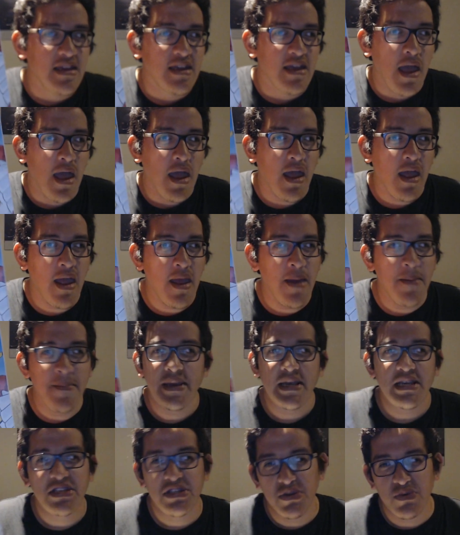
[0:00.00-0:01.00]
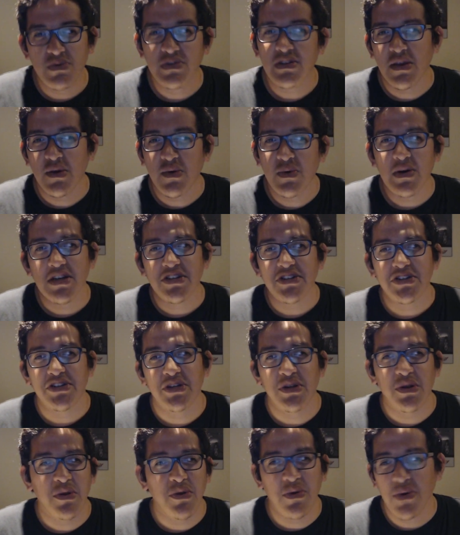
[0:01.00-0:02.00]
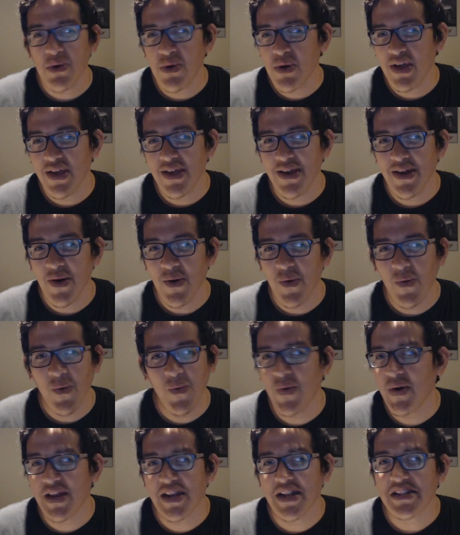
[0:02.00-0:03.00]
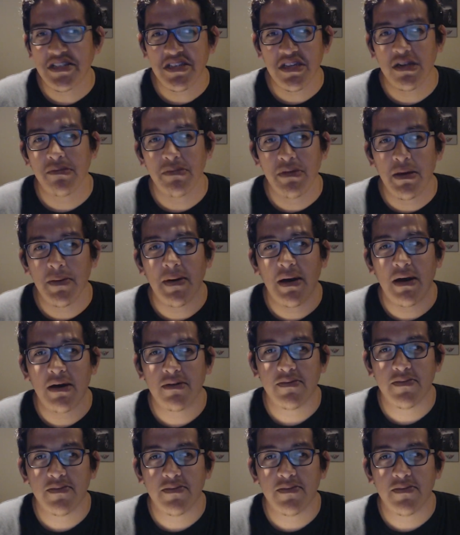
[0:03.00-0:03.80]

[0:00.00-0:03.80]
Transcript: it makes you really question what it's going to be about.